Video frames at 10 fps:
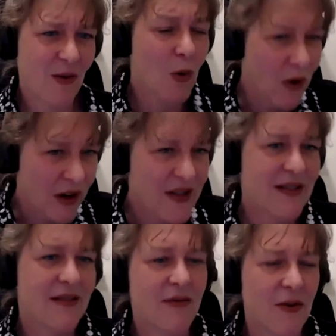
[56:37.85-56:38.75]
course
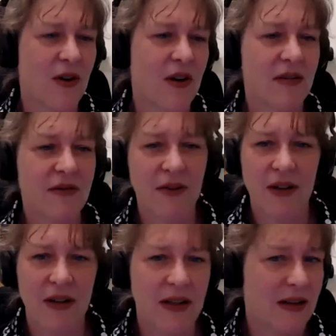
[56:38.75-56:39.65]
for
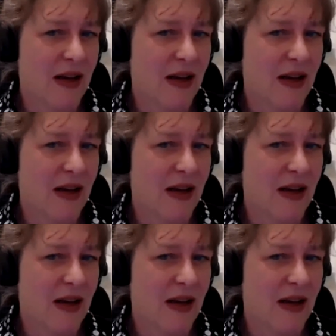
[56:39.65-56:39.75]
it,